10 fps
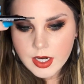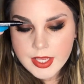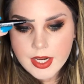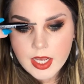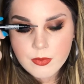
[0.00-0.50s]

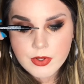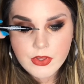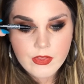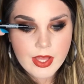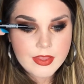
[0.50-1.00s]
And I
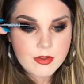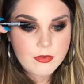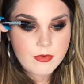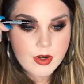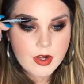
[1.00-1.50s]
really like the
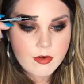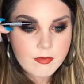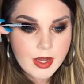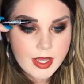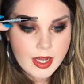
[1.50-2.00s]
front of
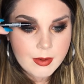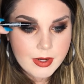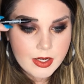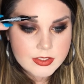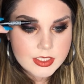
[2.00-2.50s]
my
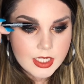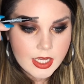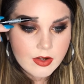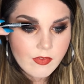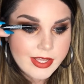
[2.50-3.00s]
eyebrow to
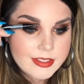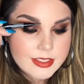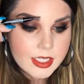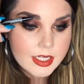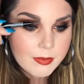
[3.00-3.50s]
kind of like
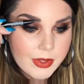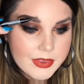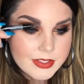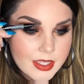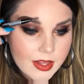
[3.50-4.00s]
stand up
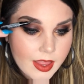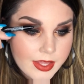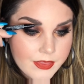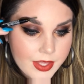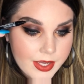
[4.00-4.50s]
like this. I
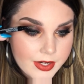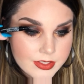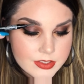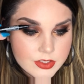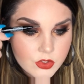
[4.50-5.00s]
like the
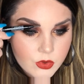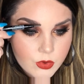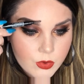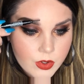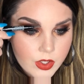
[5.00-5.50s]
hairs
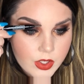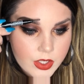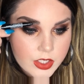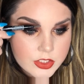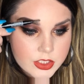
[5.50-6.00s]
to
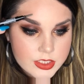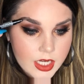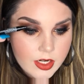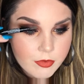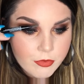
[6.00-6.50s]
just
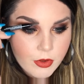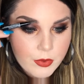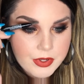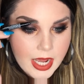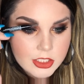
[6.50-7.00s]
kind of
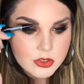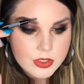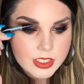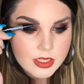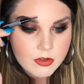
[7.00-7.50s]
flow
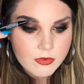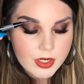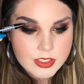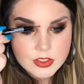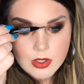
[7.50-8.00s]
naturally in the
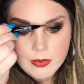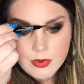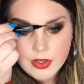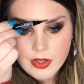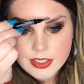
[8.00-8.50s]
front. So I
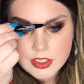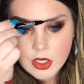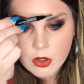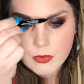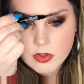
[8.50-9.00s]
really like to
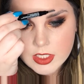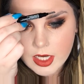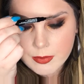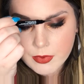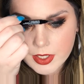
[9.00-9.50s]
comb those
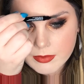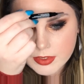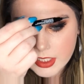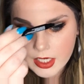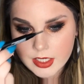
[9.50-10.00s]
up when
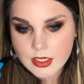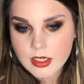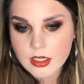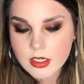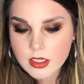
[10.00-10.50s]
I'm done.